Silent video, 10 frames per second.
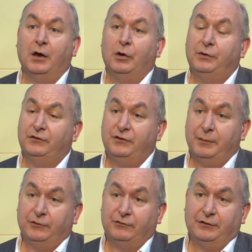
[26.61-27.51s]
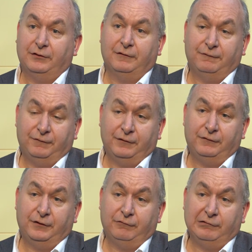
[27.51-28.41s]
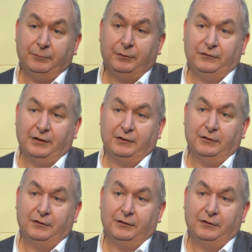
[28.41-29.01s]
which demonstrated that 53%